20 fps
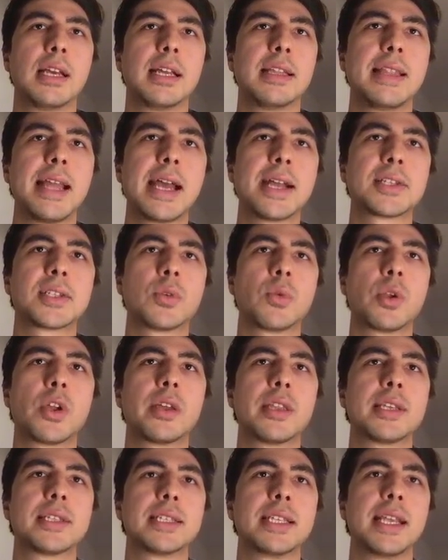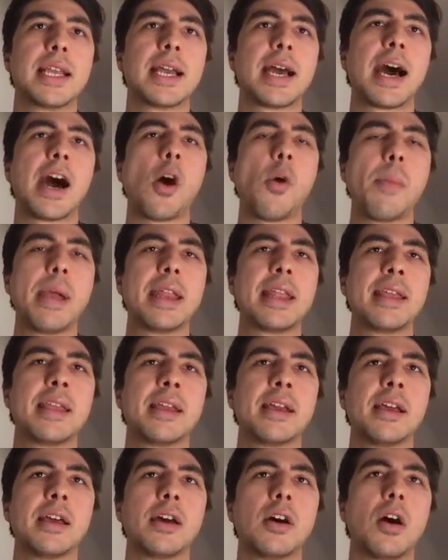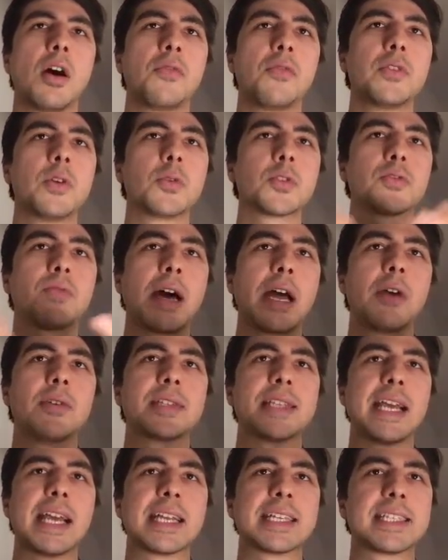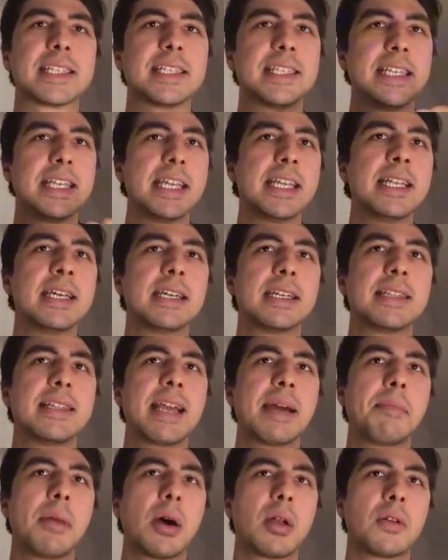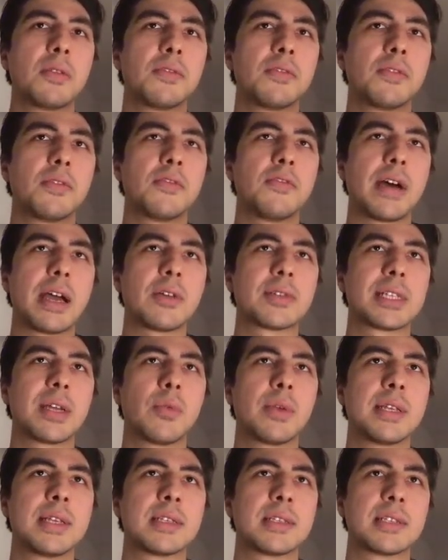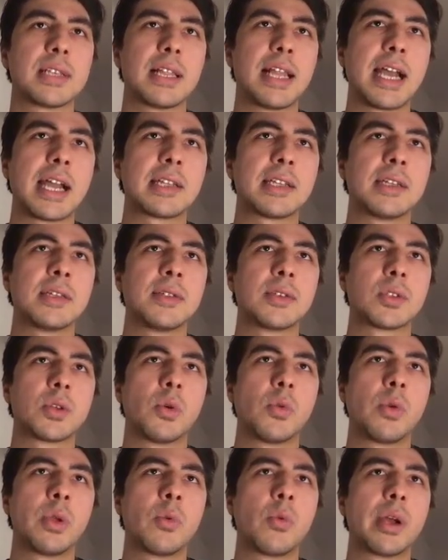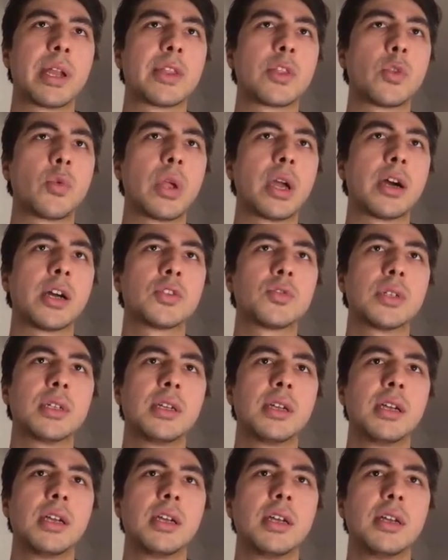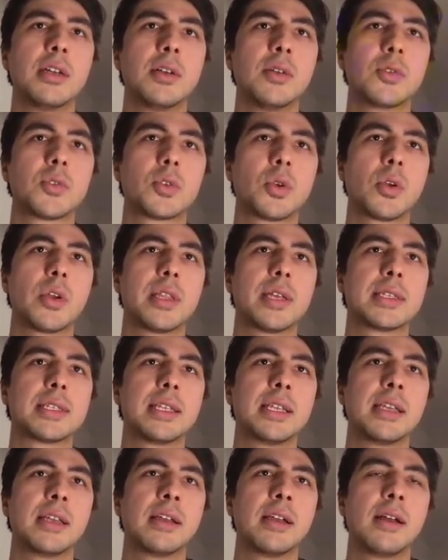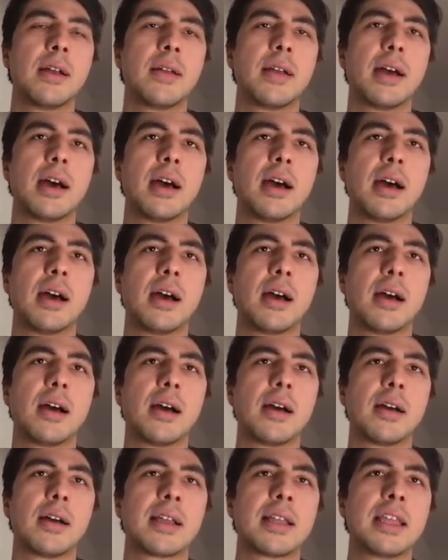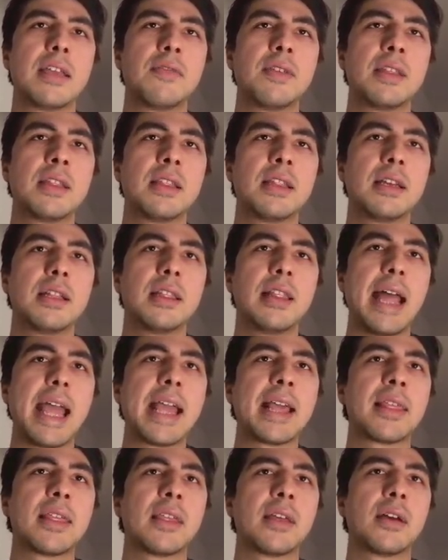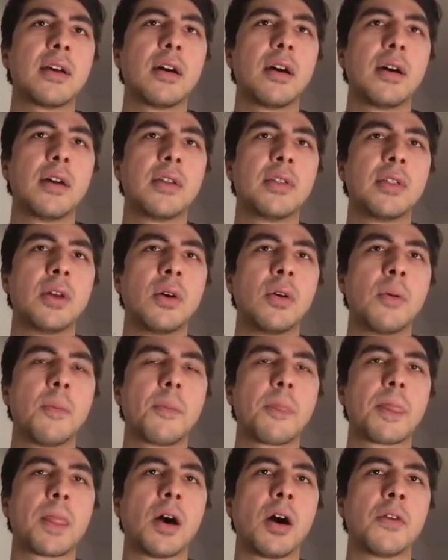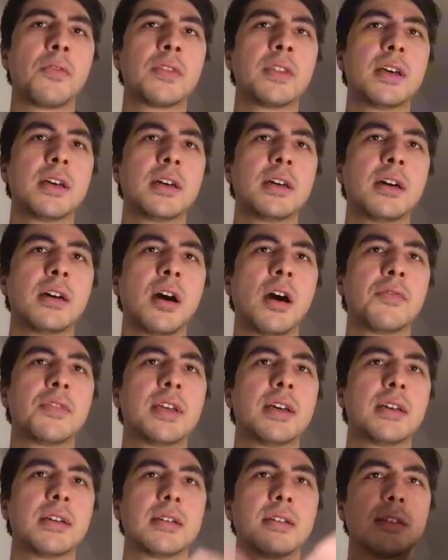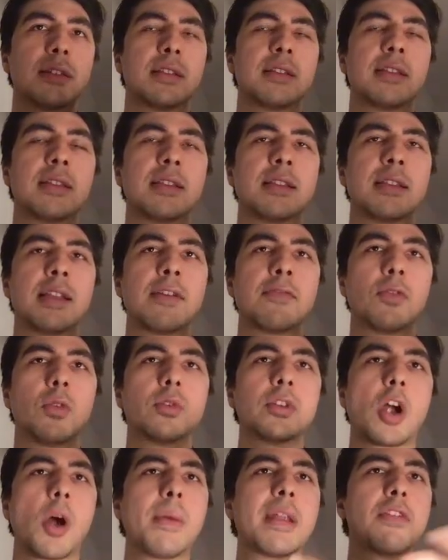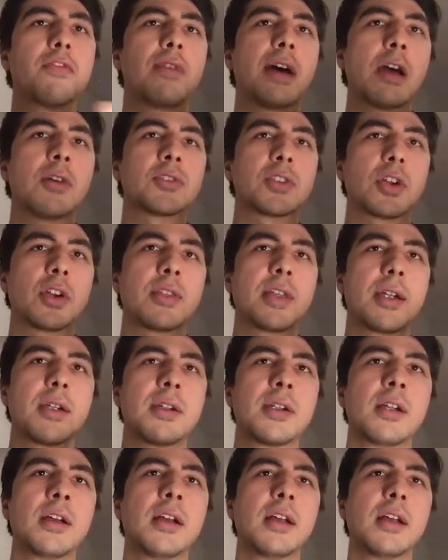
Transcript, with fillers: Next, we're gonna see how many of those files exceed the amount of files that we selected. So we wanted 300. So we're gonna see, uh, given the length, you know, of the of the that folder, how many files are there?